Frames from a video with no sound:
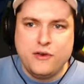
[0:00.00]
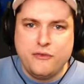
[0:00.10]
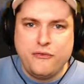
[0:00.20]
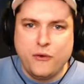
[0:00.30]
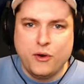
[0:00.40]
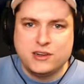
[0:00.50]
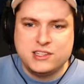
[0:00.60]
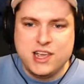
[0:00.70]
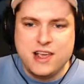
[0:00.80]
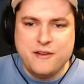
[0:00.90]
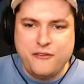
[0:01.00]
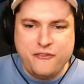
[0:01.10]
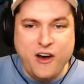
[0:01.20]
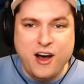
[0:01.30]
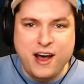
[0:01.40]

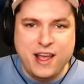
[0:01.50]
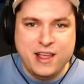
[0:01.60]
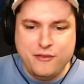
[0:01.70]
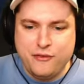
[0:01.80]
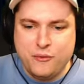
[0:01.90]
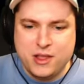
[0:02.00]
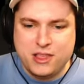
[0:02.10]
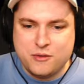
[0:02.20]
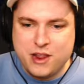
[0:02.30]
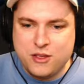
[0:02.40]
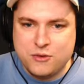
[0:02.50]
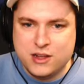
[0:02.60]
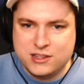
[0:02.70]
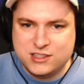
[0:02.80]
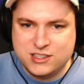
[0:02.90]
45 with three
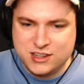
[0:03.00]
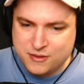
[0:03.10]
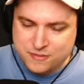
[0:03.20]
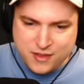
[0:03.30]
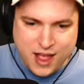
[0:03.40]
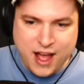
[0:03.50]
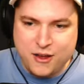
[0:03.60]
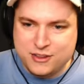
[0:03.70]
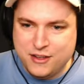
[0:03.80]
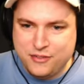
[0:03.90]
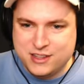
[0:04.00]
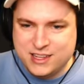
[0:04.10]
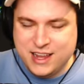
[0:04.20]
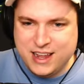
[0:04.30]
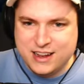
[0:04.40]
units. I'll definitely
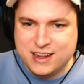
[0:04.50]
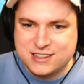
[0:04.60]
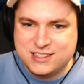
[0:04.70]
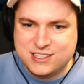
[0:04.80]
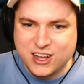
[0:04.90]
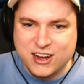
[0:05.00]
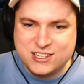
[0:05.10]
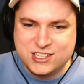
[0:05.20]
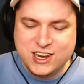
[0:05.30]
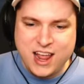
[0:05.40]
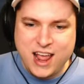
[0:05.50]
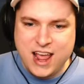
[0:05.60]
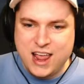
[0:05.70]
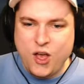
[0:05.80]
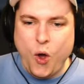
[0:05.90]
take it. Such
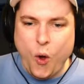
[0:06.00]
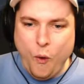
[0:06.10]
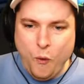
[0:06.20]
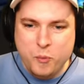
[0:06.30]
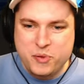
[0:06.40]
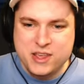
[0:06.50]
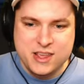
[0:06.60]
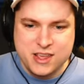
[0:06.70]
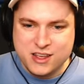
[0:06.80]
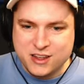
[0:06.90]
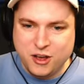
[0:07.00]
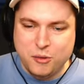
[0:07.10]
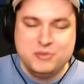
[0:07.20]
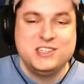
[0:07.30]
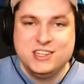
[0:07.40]
a OP
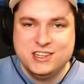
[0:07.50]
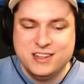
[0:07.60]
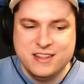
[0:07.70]
composition.